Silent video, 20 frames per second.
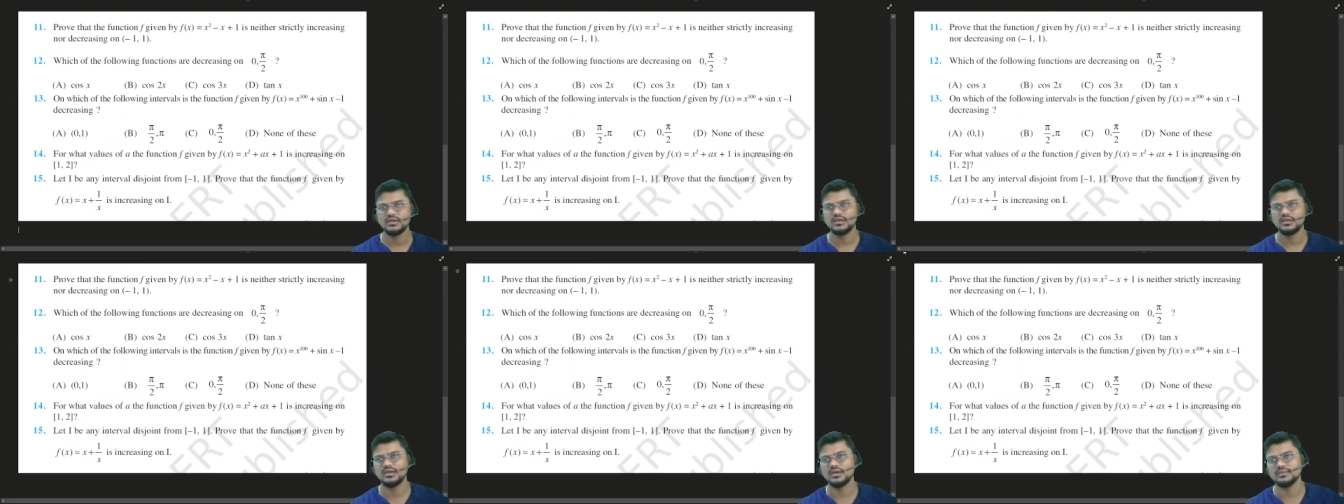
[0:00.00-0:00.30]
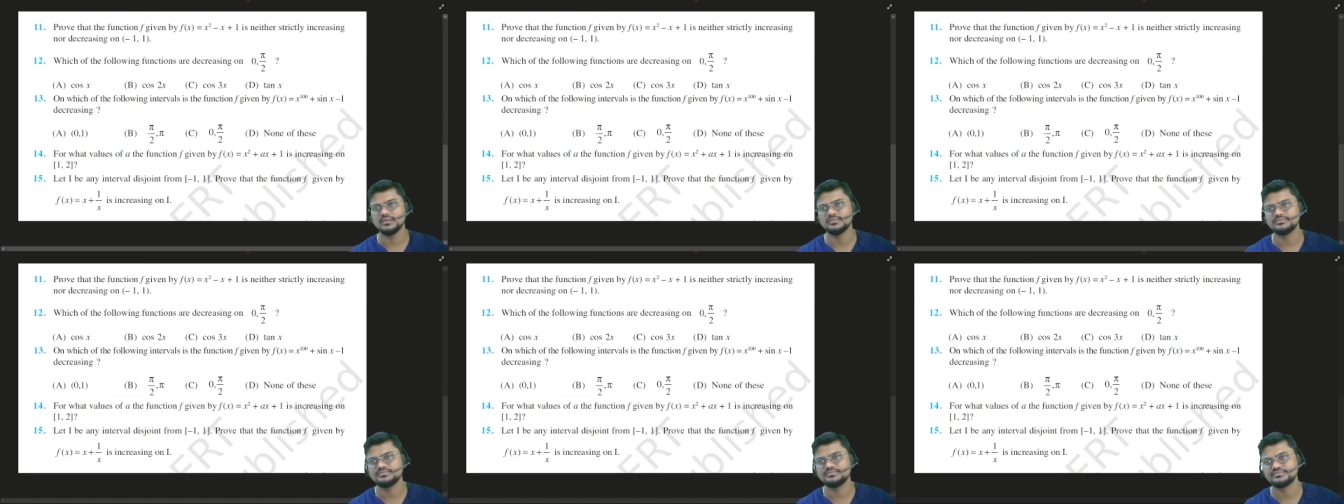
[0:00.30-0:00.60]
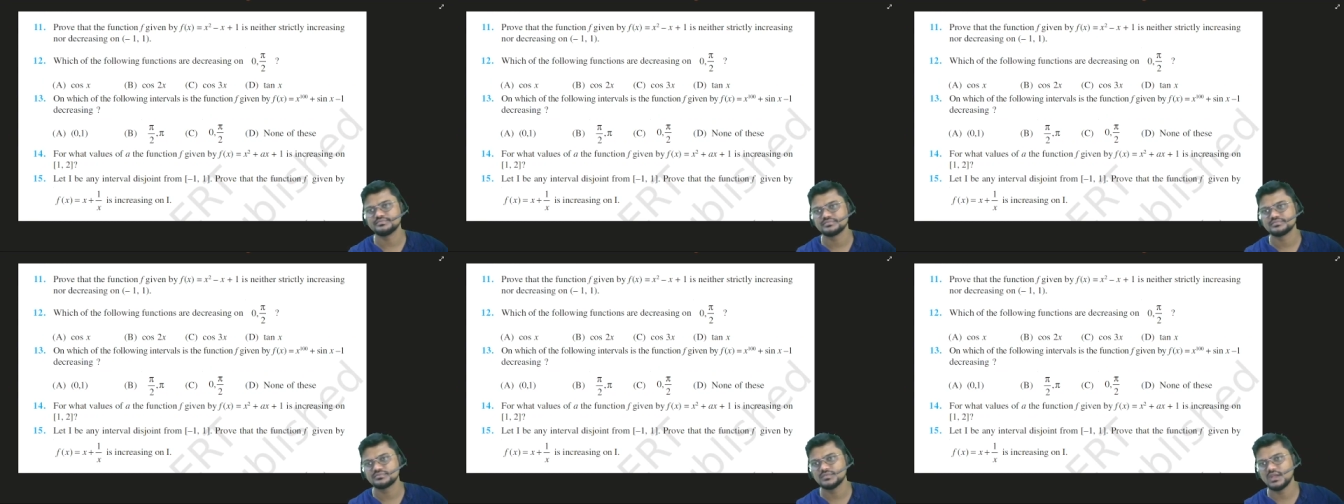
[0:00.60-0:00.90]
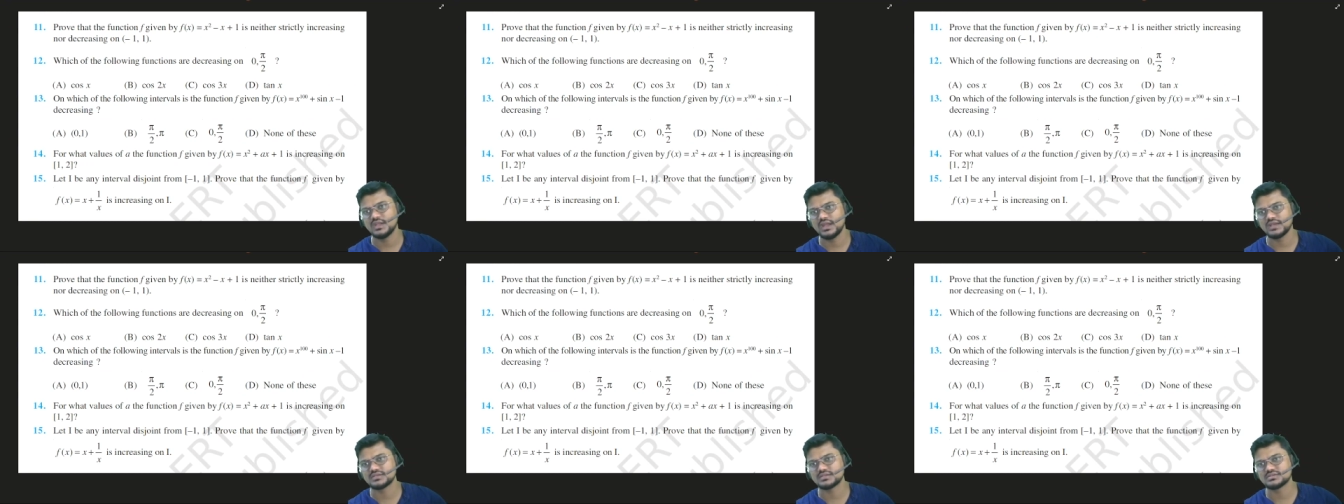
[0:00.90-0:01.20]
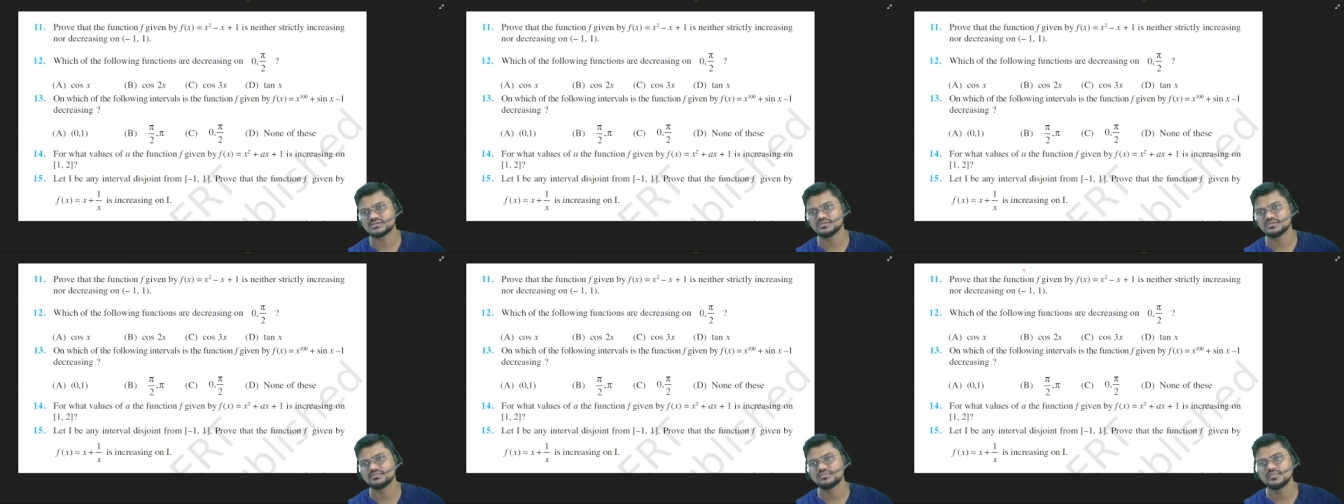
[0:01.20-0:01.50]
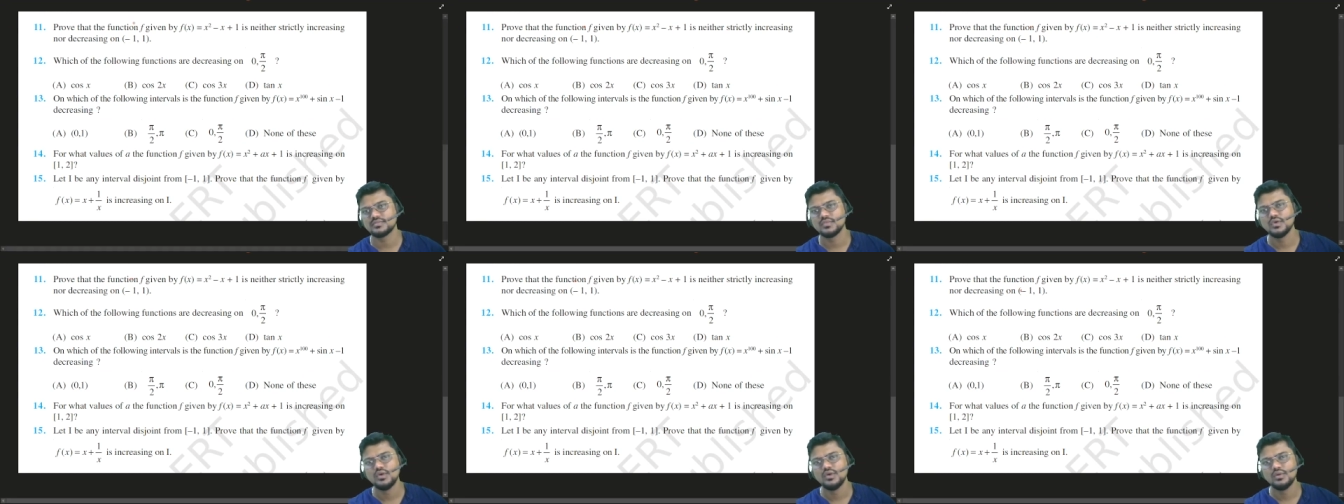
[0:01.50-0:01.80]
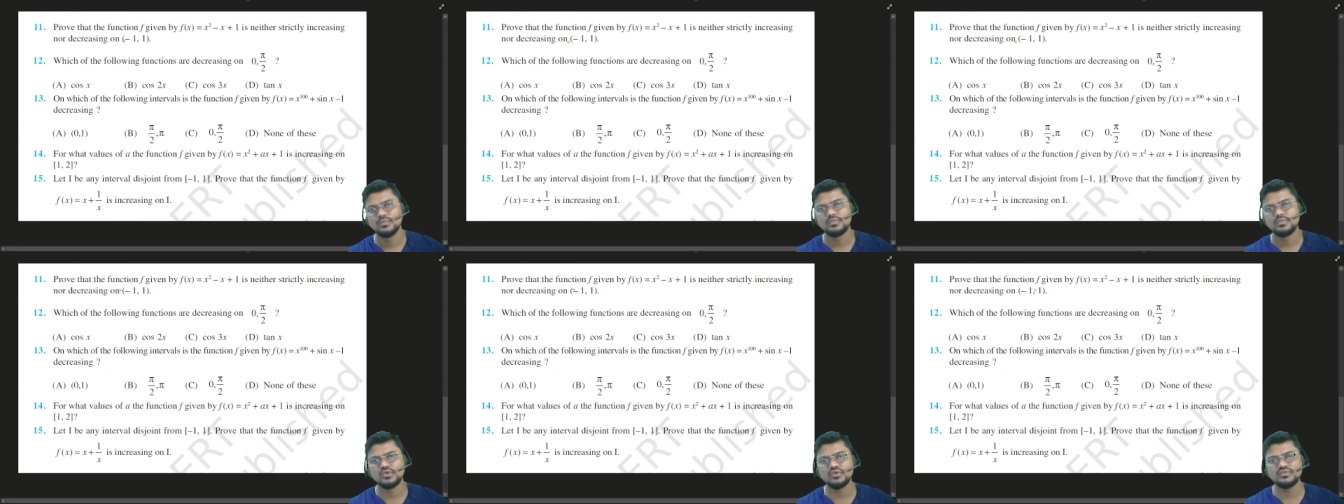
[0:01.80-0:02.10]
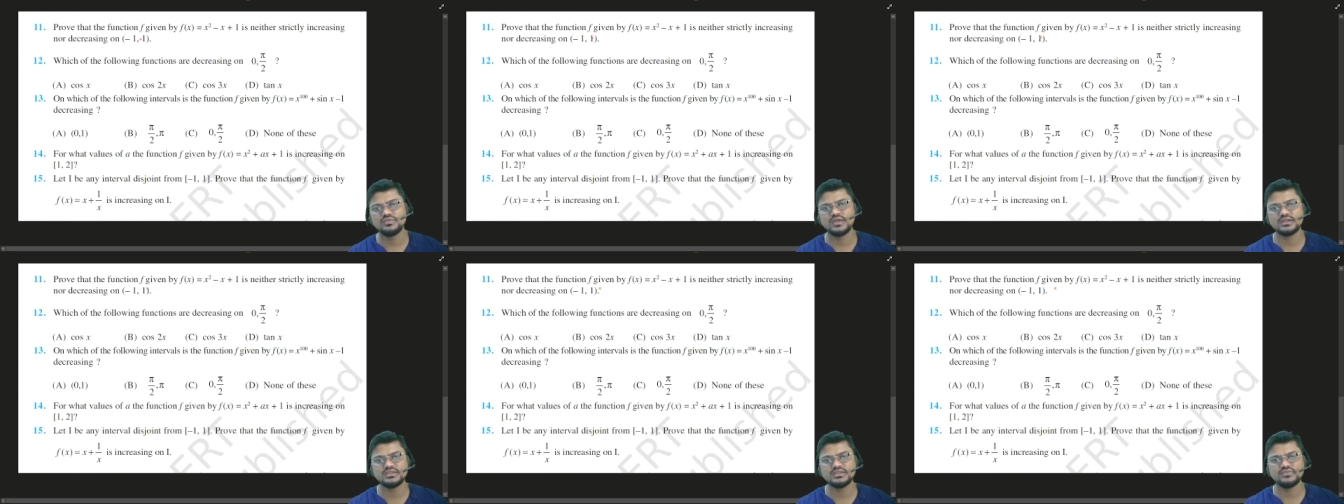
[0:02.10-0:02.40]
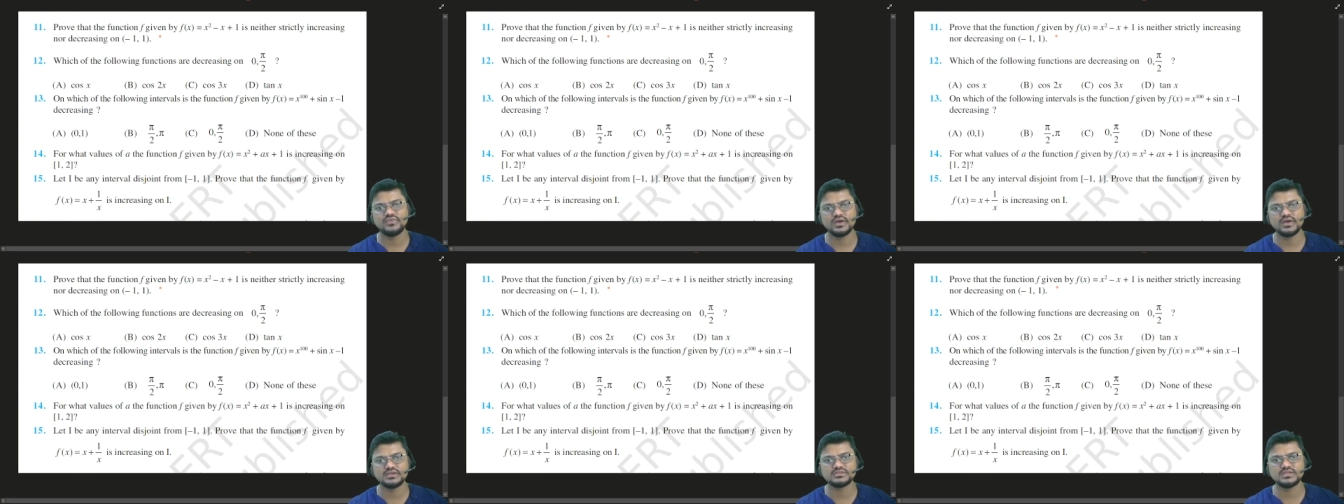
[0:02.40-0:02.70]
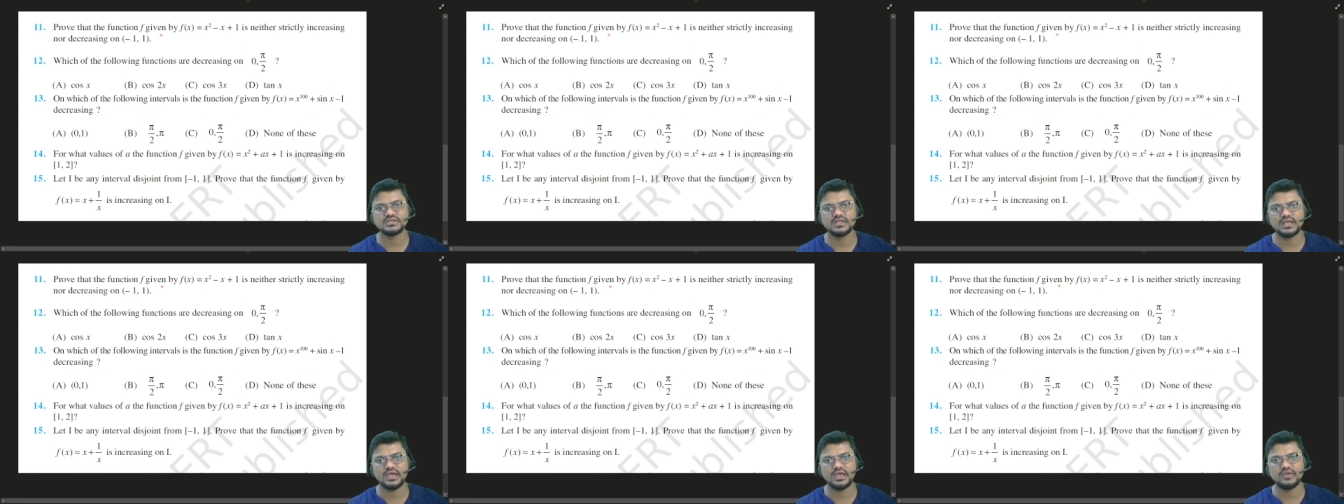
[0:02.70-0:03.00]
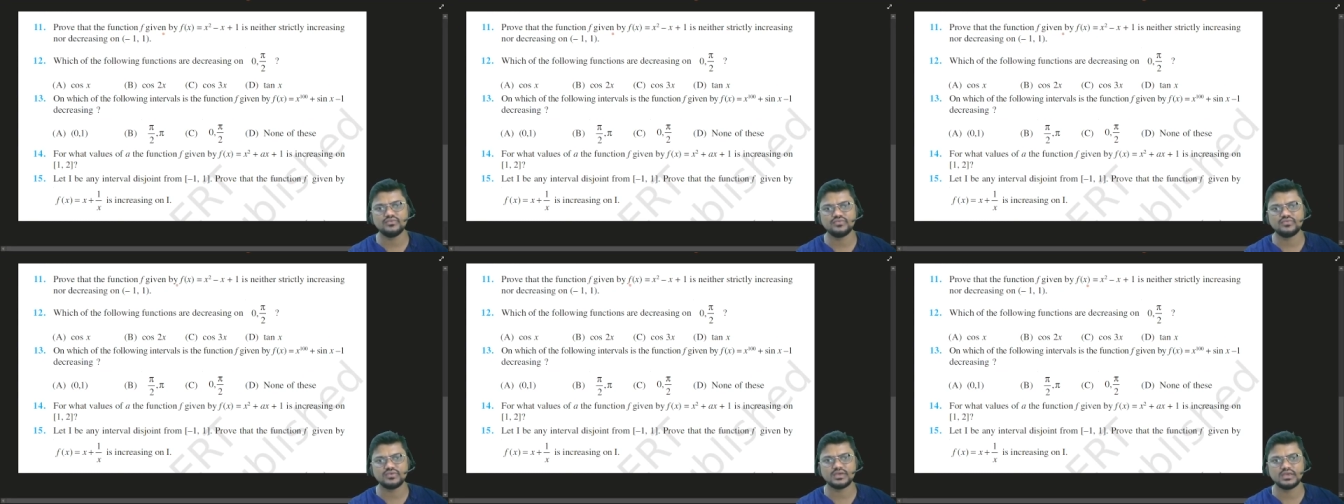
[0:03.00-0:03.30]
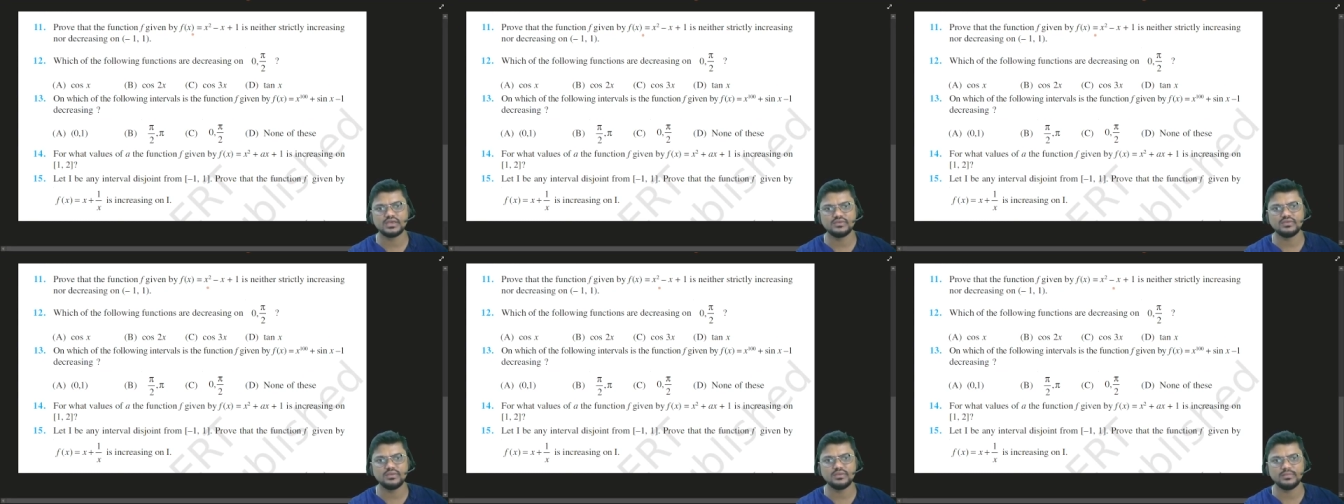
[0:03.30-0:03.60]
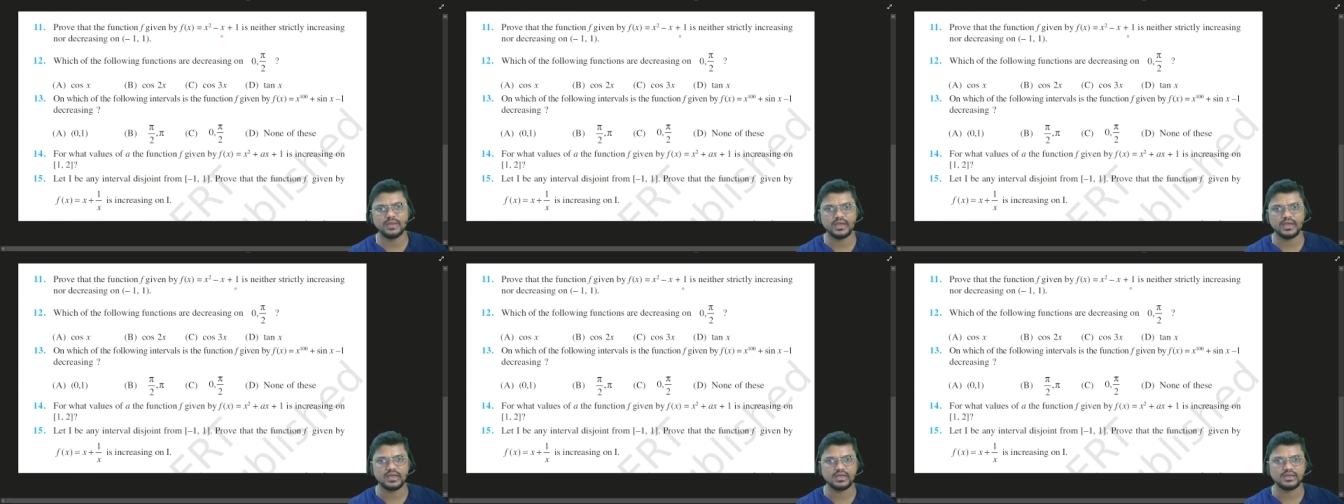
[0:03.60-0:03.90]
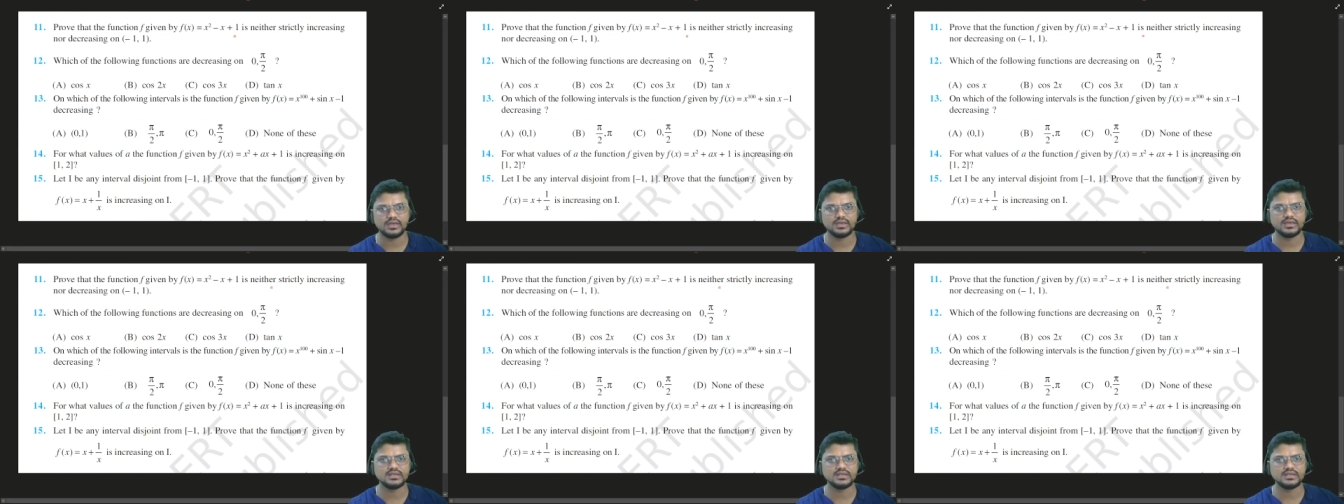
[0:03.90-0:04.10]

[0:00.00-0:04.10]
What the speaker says: Yeah, the next. Prove that the function f given by